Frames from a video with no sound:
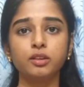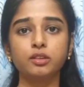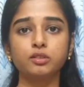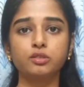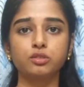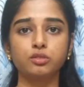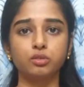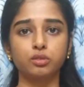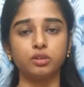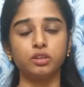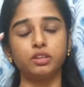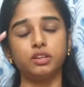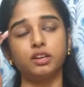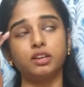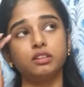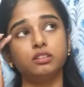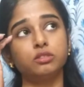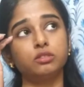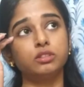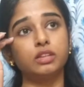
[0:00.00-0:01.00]
So
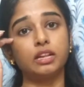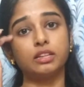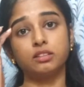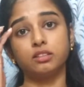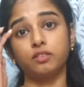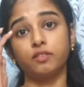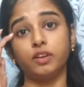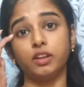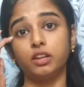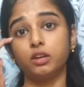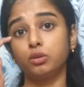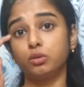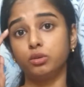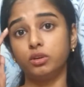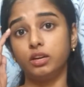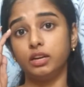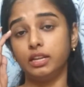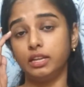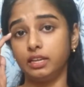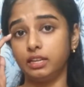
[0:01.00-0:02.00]
yeah, so that's a very
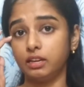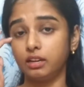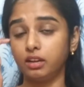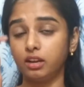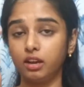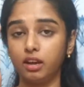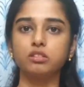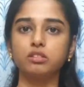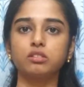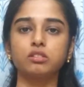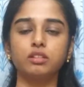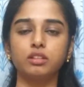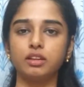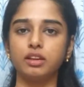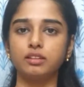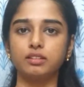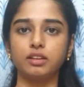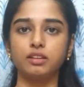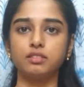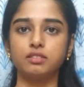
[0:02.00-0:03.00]
good deal.
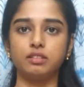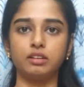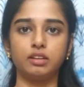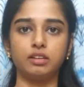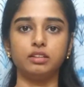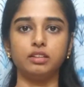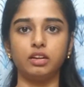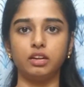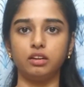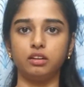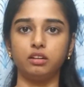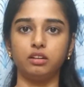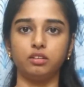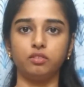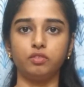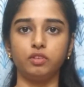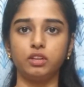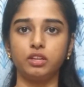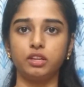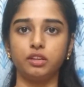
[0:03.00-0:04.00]
As I said, that it
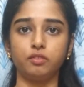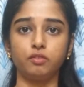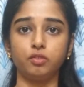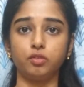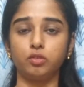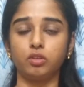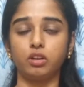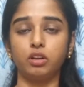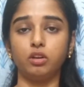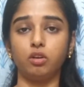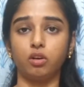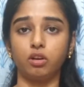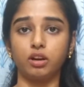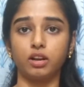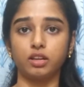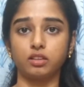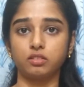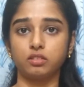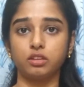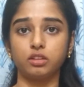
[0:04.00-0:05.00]
will give you a long
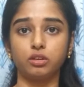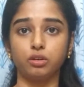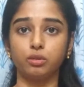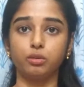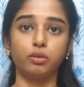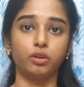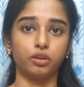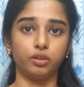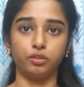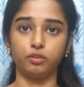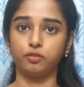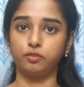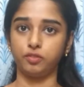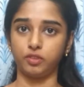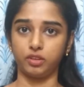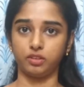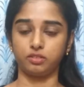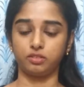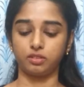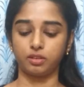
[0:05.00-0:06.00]
lasting glow on your
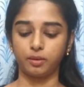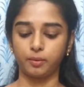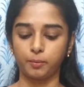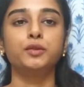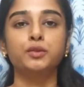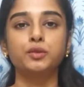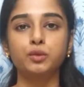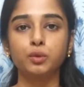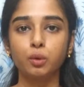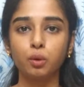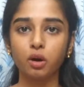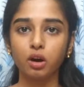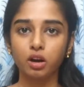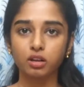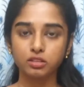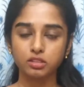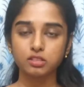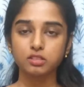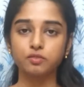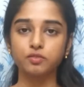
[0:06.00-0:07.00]
face. So
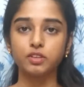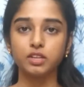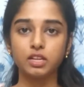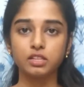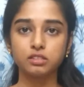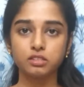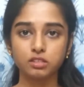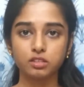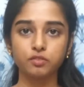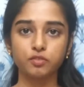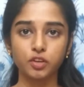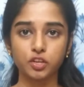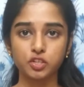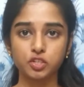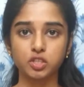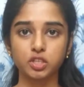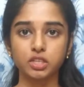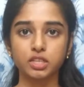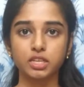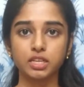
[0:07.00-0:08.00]
this VLCC
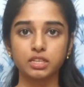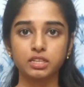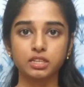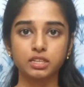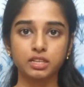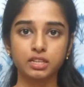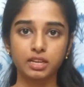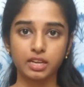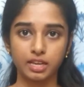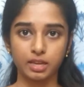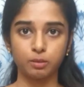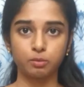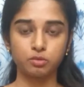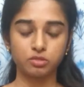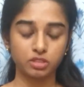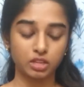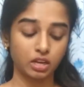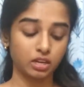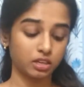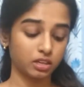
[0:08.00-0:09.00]
facial kit claims
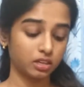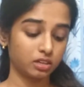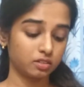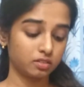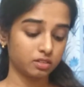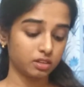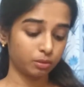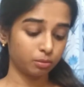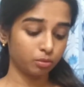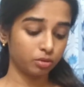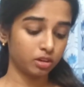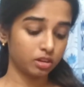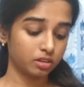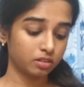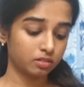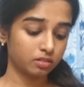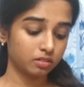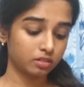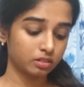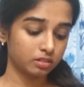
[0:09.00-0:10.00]
that it
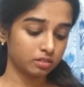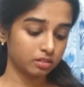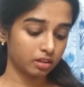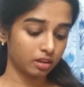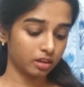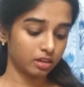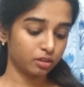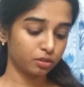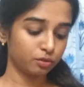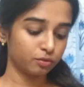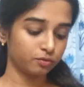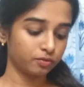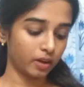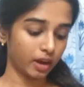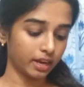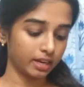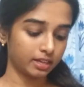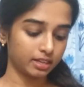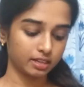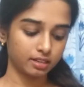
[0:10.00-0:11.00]
stimulates the skin to
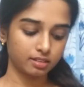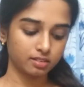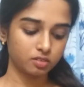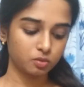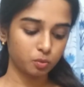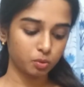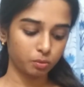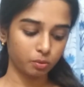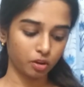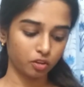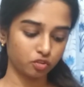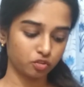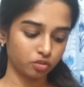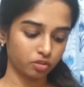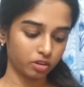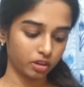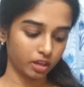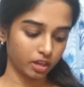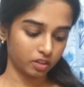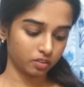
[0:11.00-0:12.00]
fight against premature
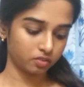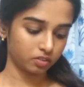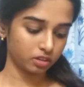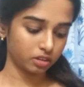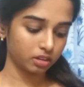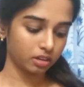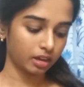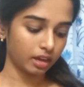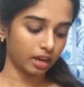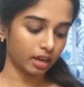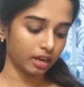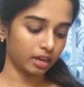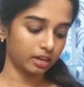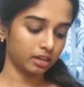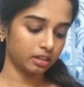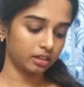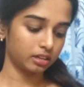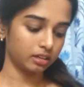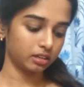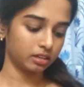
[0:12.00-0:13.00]
aging,
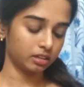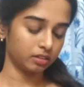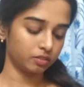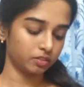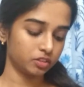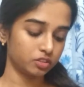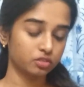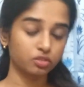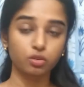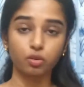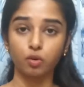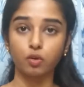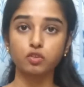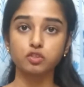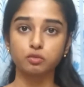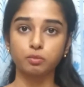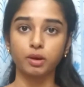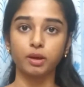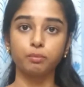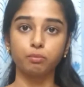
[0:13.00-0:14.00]
and which is
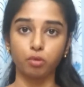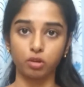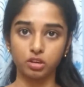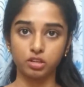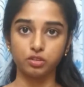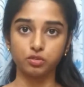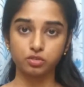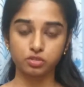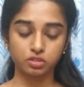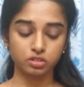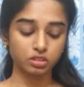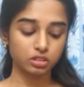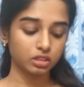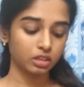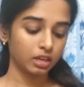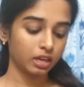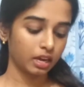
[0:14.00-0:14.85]
caused by pollution,